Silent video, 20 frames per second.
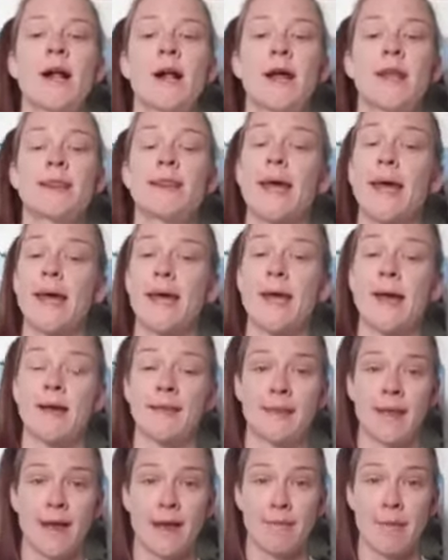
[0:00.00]
They
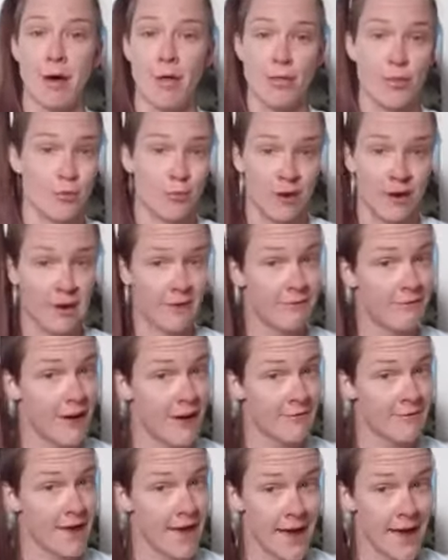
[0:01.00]
lay about 3 to 5